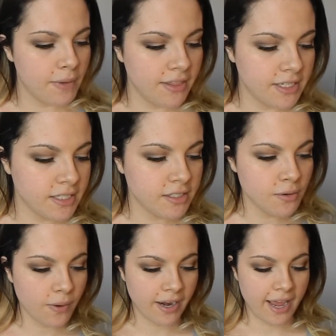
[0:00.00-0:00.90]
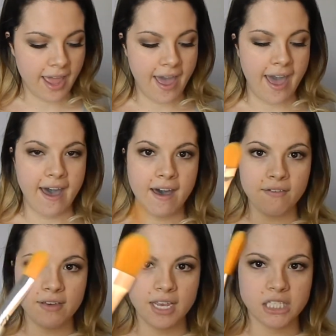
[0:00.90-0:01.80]
This is the one I have.
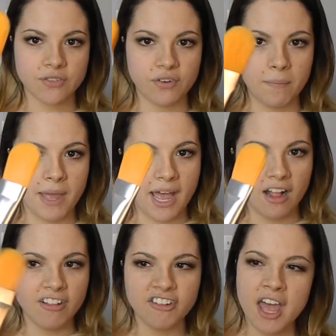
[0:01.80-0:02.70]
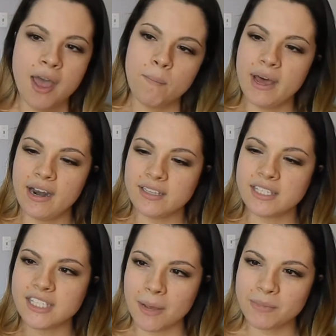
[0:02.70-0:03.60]
It's from e.l.f. But
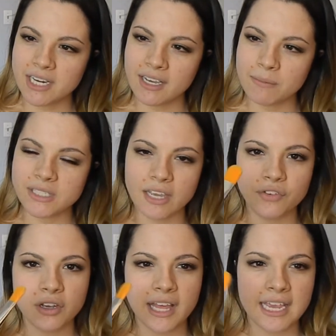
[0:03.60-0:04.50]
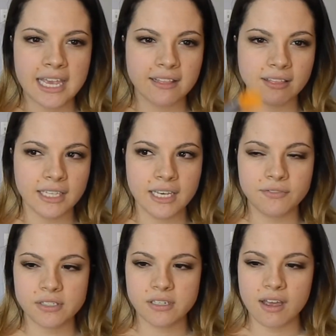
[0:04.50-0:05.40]
sometimes I feel like it
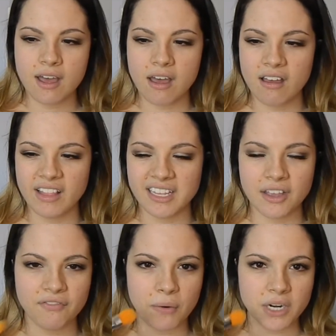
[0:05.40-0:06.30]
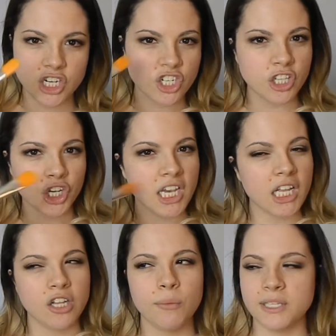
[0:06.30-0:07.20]
leaves like the foundation looking a
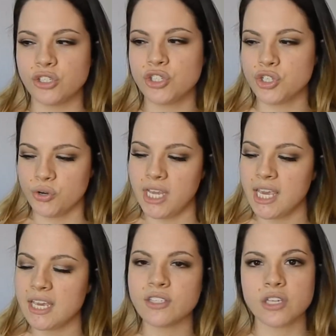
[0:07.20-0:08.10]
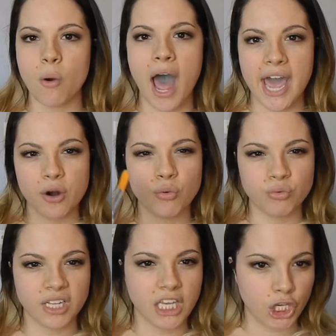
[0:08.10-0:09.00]
little bit streaky, so I don't
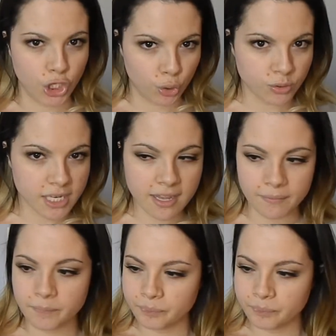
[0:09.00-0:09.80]
really use it.